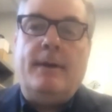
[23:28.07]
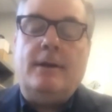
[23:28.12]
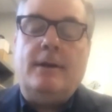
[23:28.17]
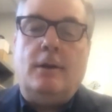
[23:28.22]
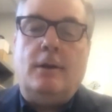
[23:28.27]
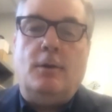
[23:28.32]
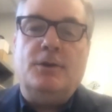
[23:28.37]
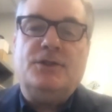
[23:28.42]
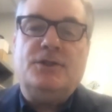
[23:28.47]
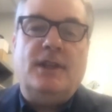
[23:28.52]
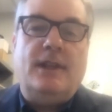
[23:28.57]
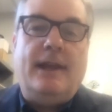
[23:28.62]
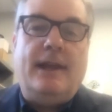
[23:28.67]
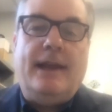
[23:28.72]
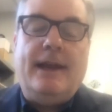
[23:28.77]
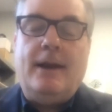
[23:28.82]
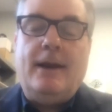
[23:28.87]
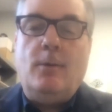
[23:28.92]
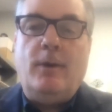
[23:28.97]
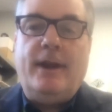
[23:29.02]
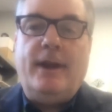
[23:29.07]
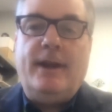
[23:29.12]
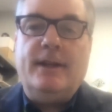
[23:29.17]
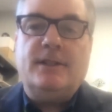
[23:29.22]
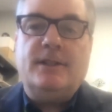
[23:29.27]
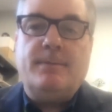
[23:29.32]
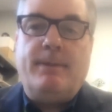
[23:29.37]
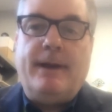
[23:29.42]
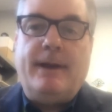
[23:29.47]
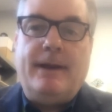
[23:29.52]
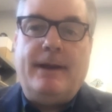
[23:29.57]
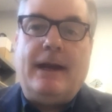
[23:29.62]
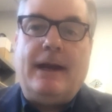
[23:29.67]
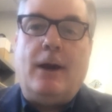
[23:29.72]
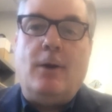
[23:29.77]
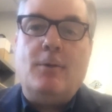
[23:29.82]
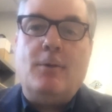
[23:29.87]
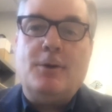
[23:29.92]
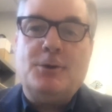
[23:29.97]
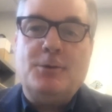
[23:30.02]
close to the end, and we could spend
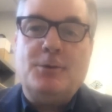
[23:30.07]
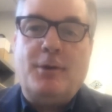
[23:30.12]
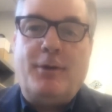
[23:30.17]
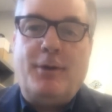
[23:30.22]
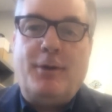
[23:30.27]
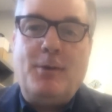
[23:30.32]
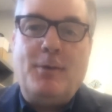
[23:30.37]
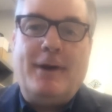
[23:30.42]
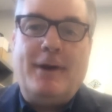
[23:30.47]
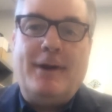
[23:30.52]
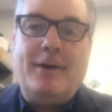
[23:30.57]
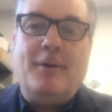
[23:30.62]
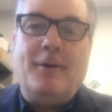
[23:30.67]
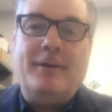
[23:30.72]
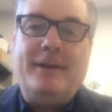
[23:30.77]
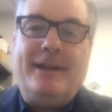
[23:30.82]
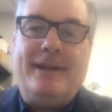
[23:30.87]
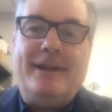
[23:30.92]
hours with you on all